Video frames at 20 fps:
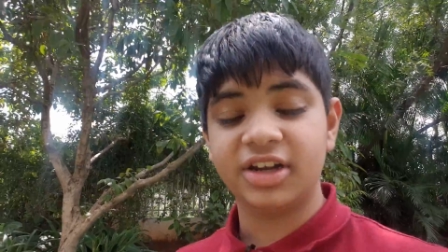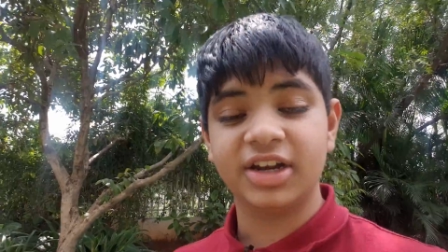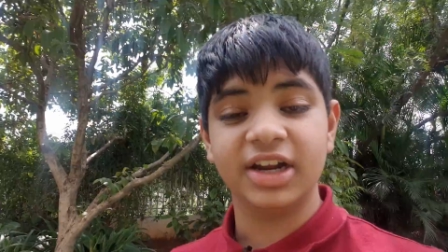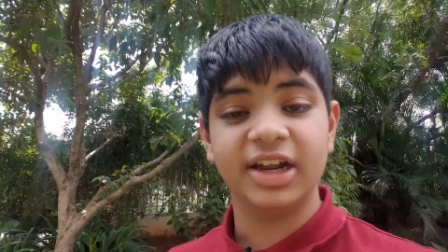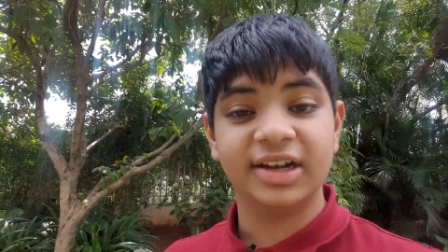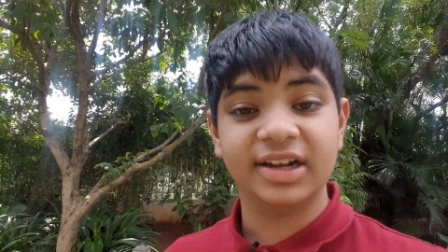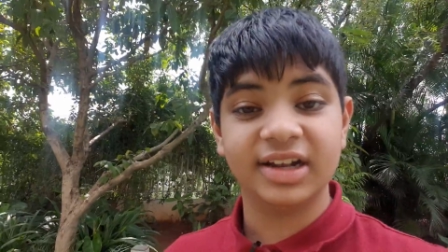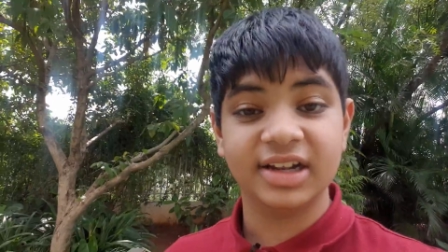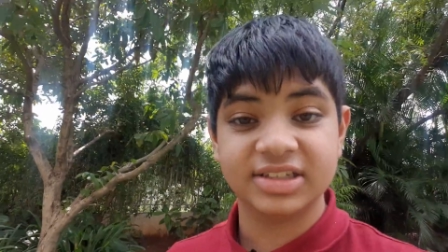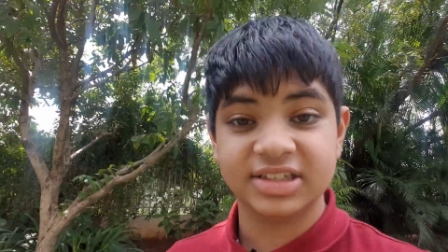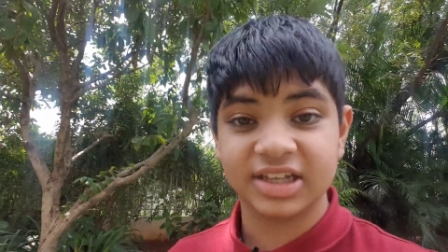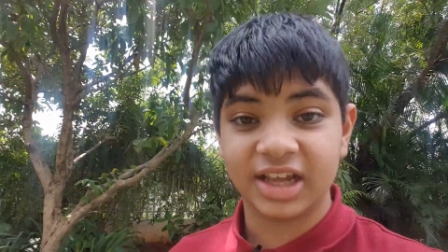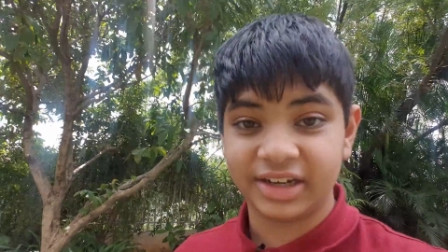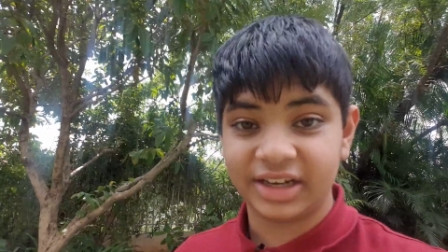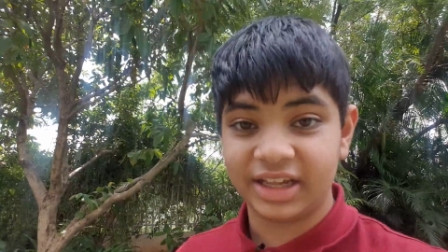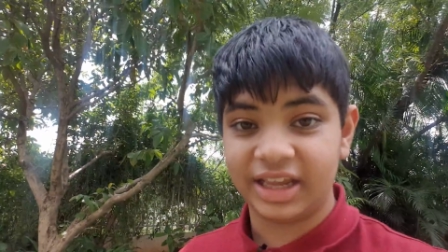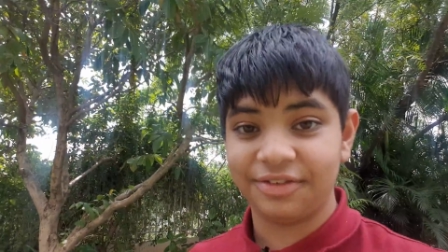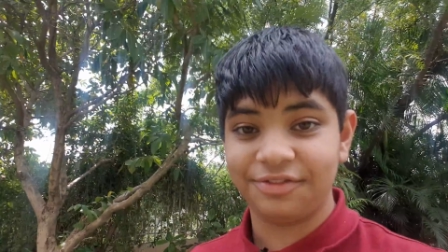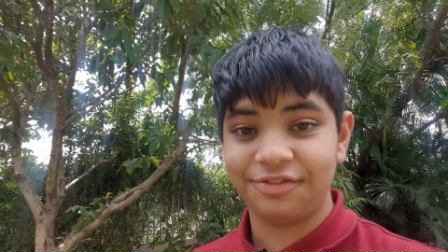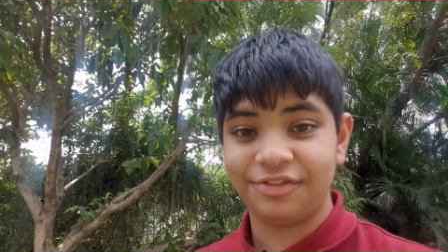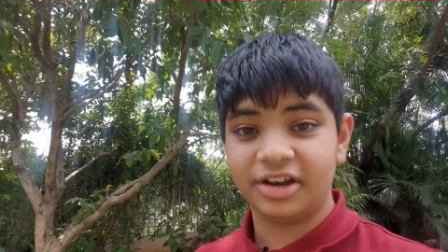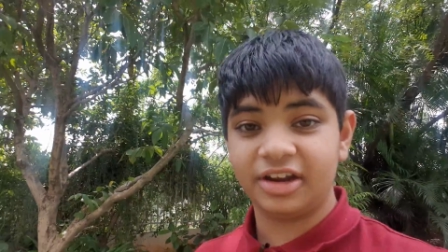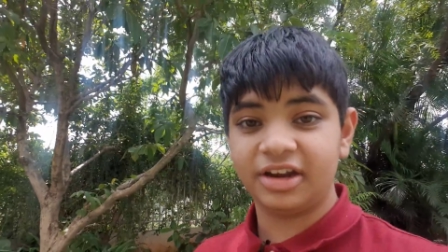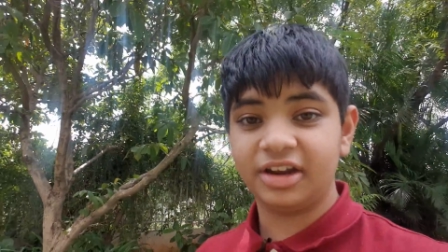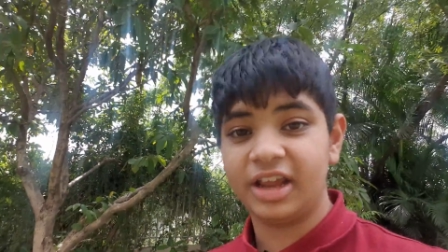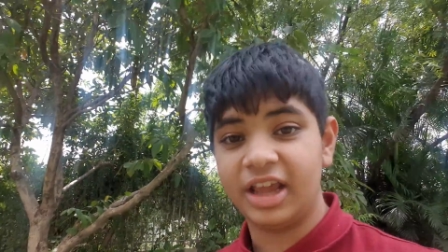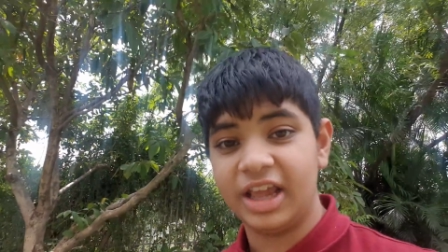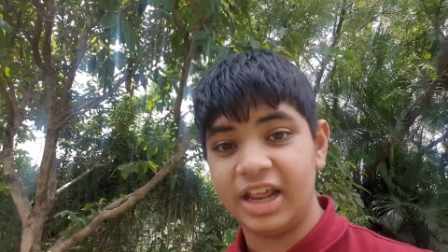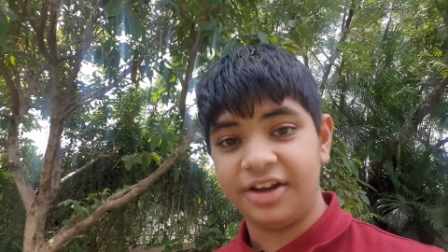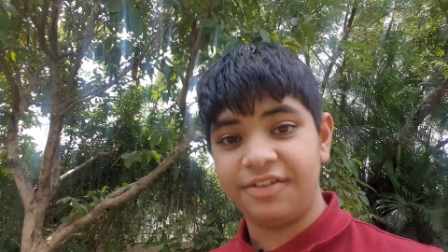turtles are
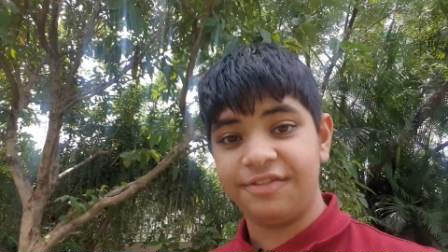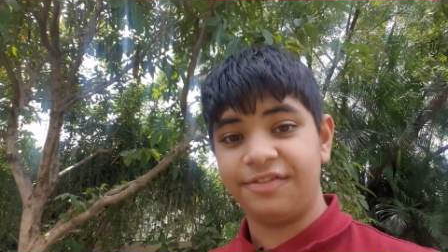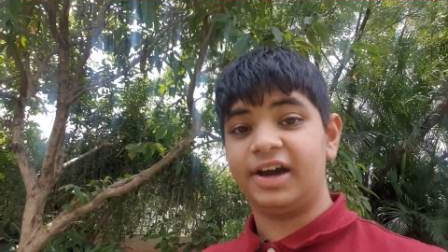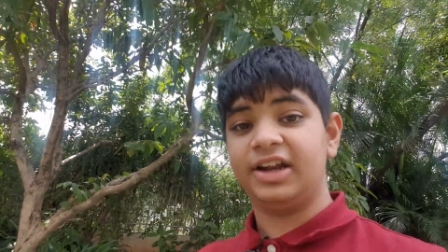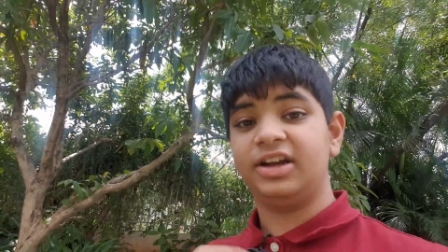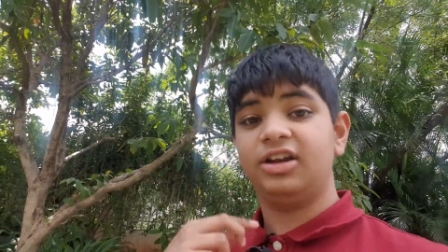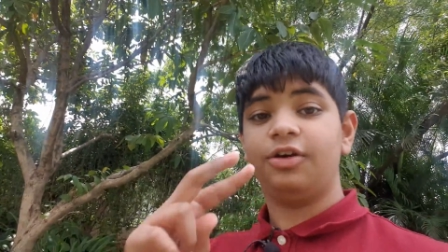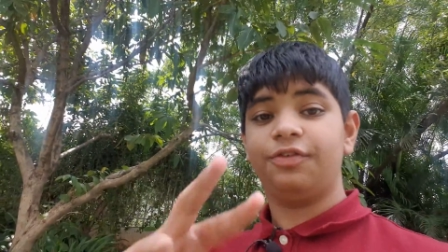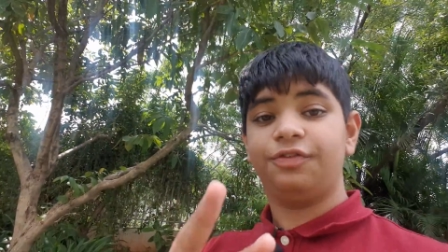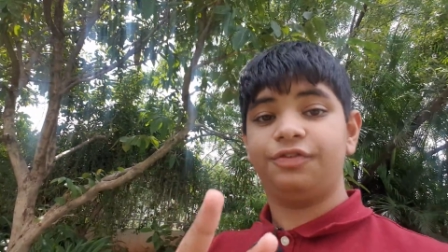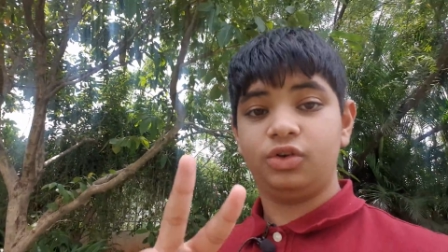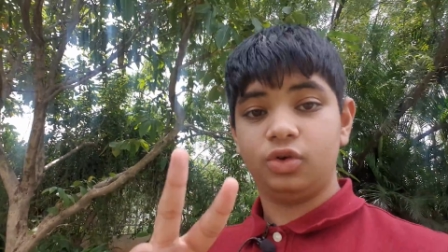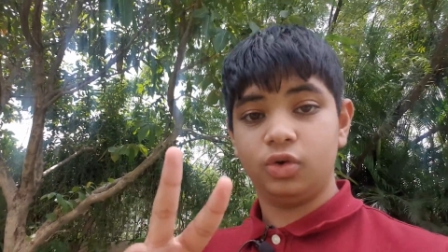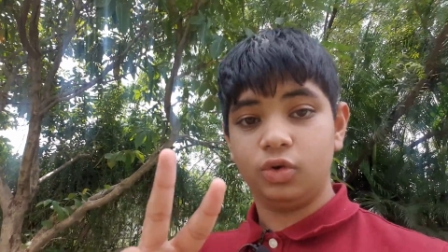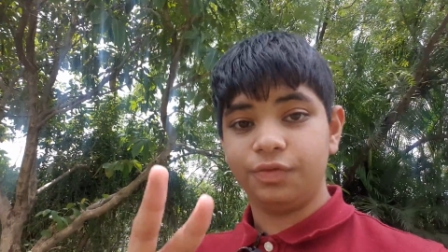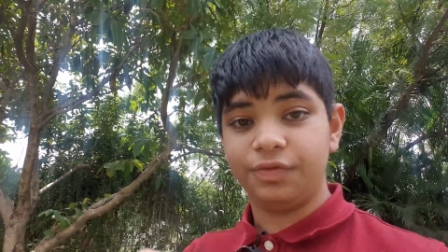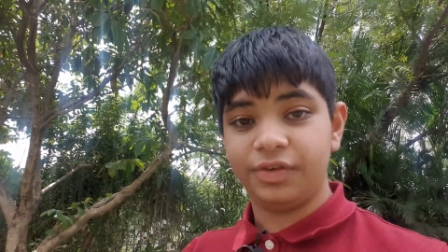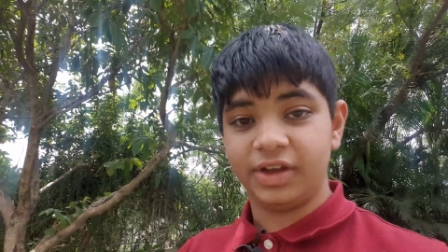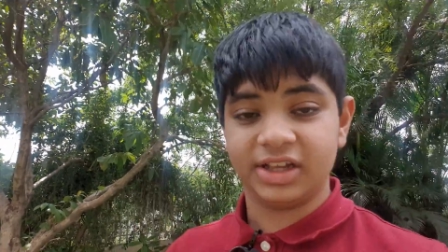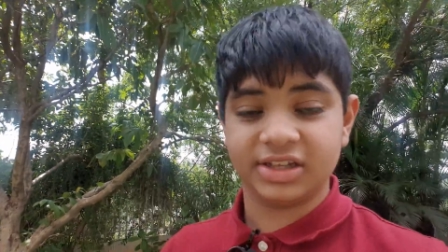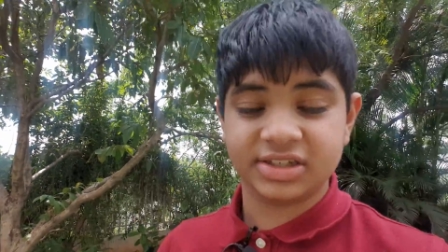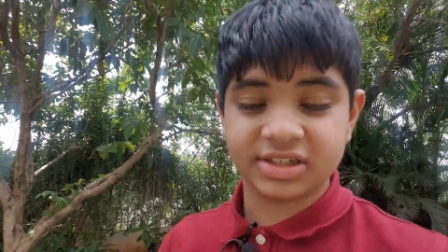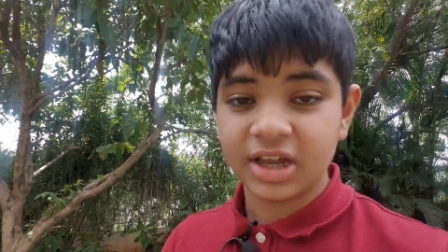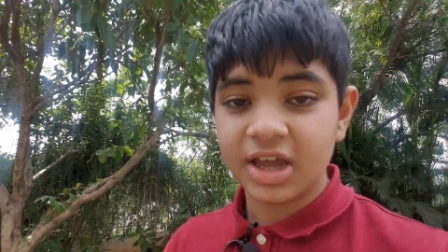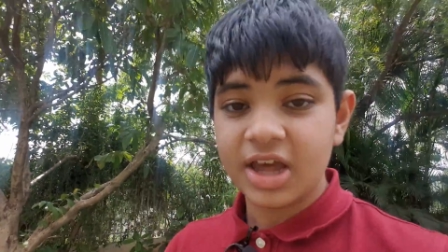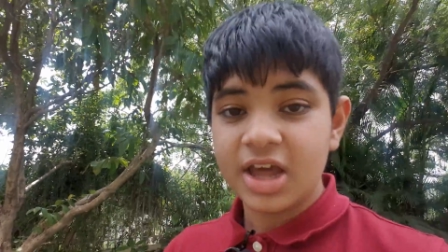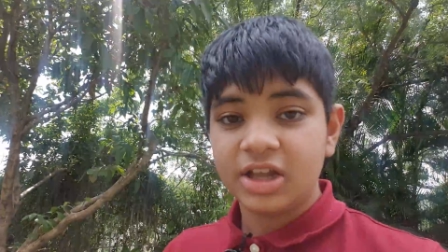given in one of two ways.